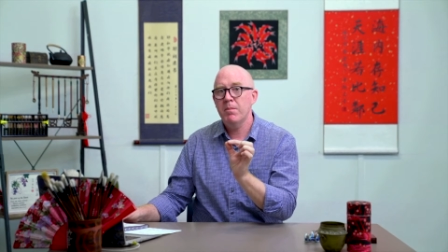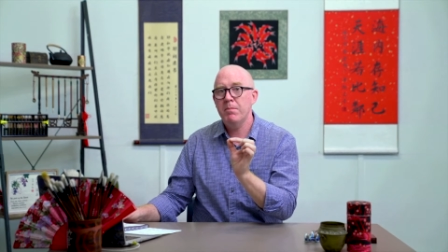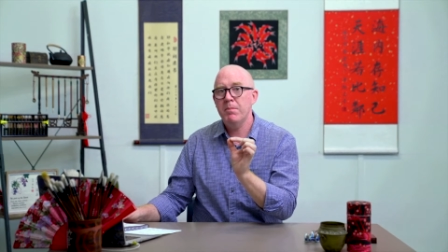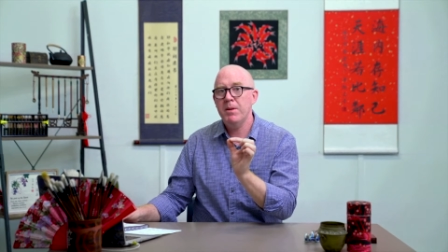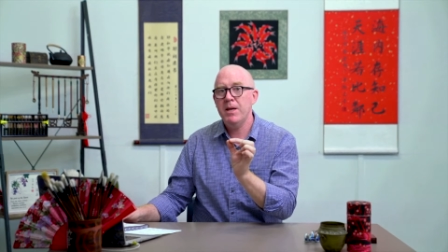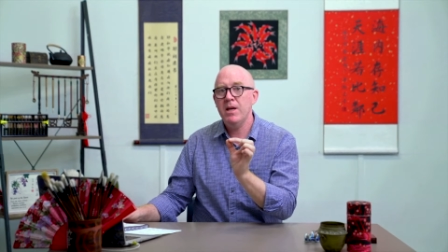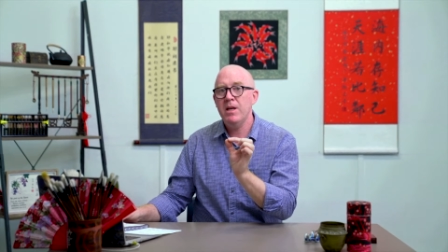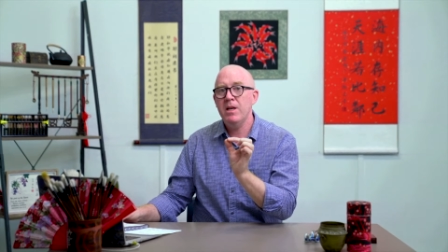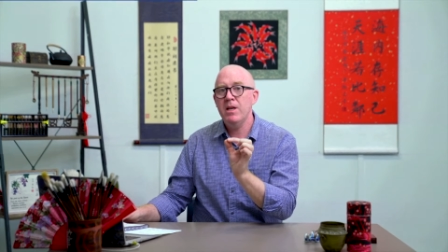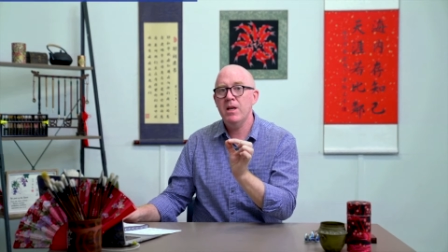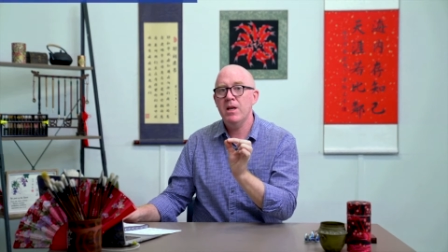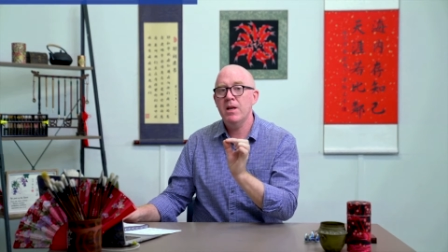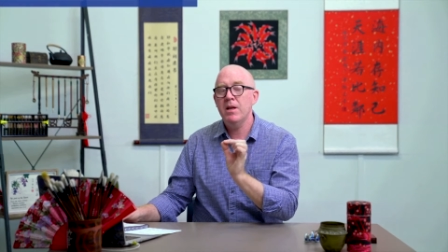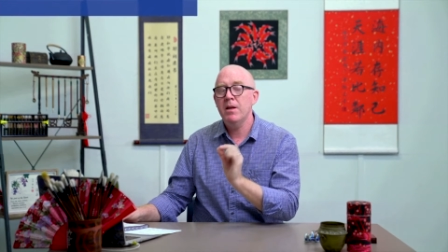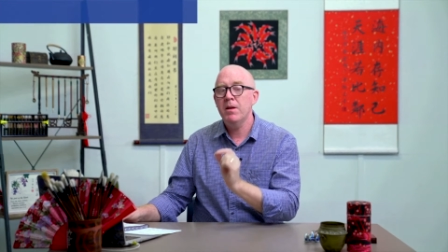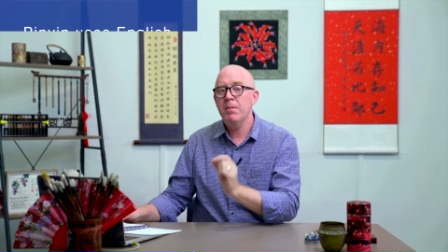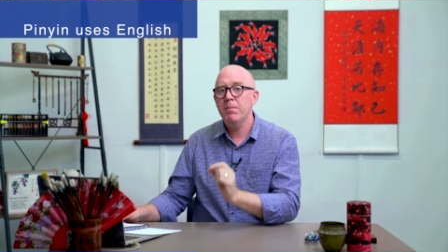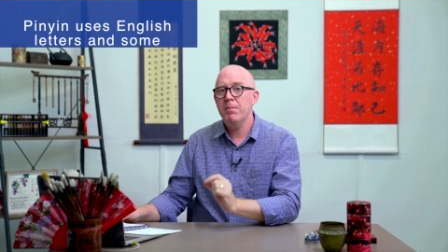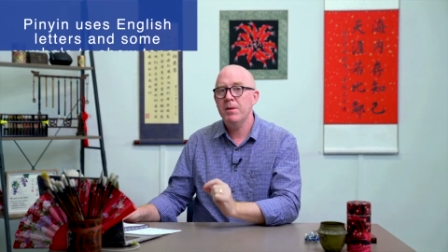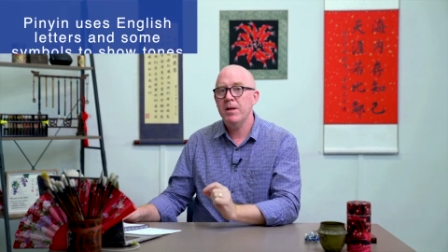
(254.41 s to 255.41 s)

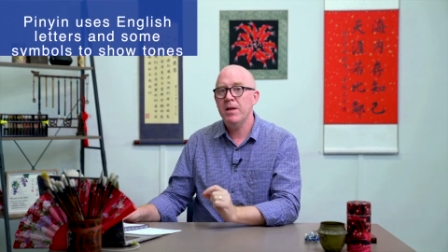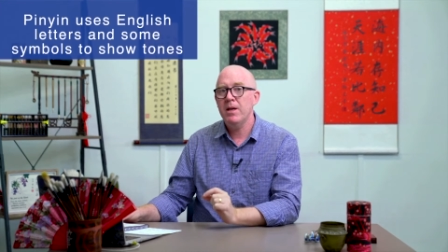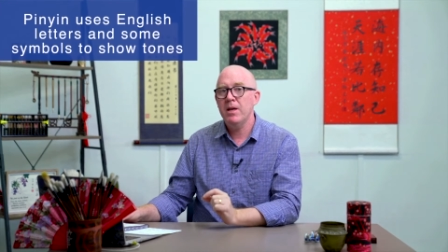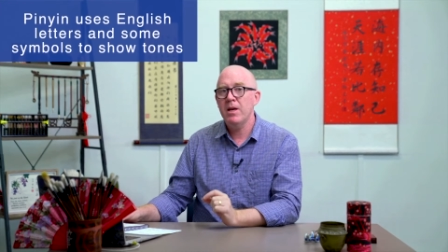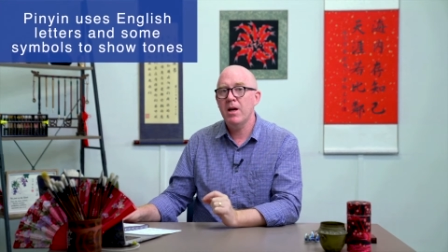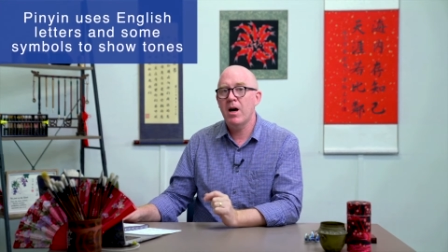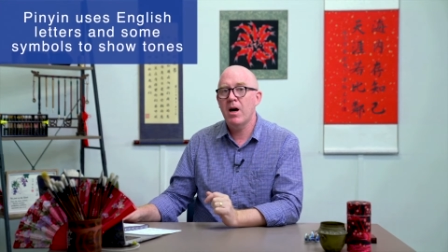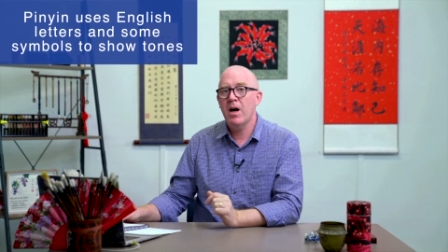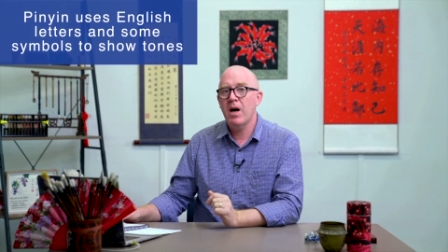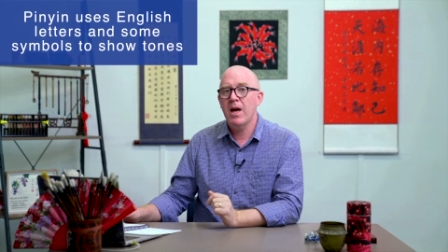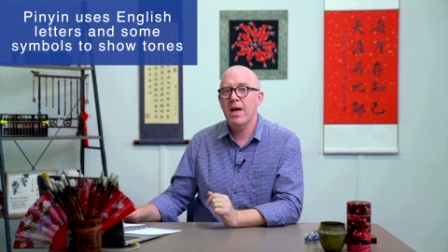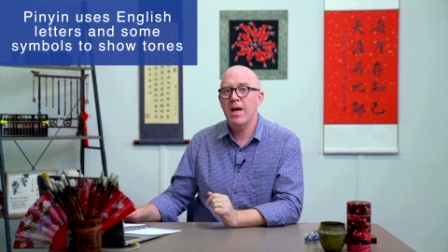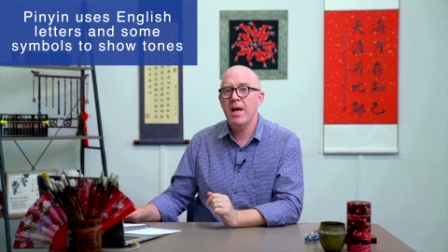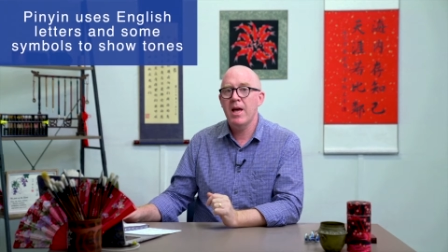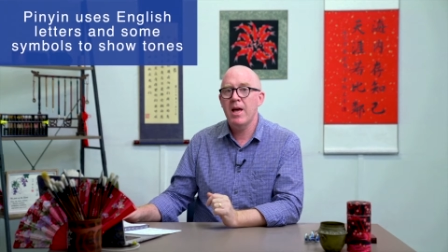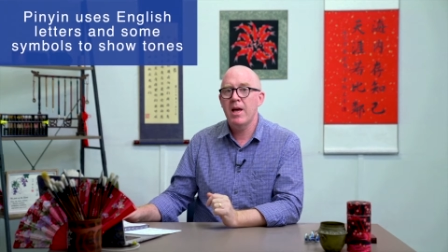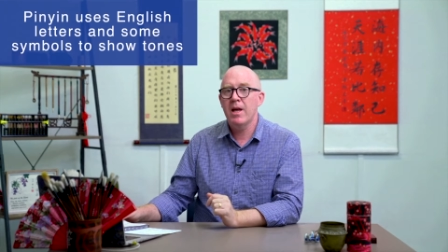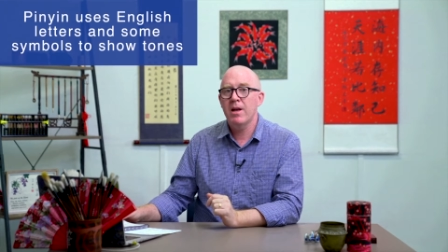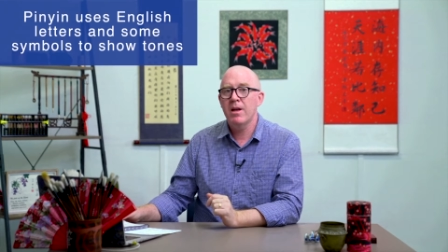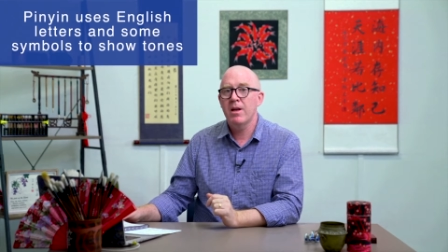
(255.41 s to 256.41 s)
Pinyin,
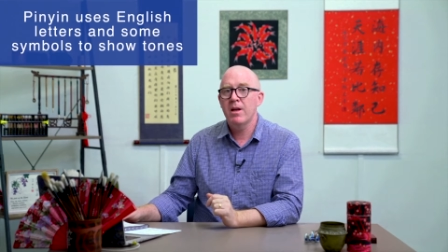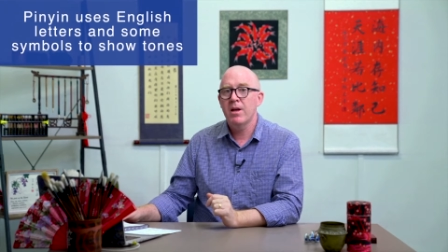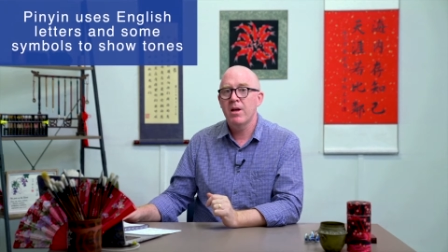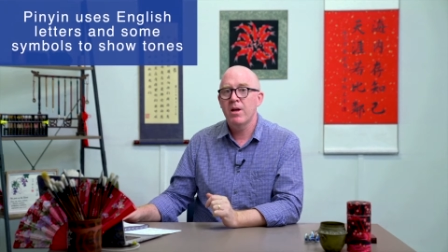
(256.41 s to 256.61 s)
P-I-N-Y-I-N.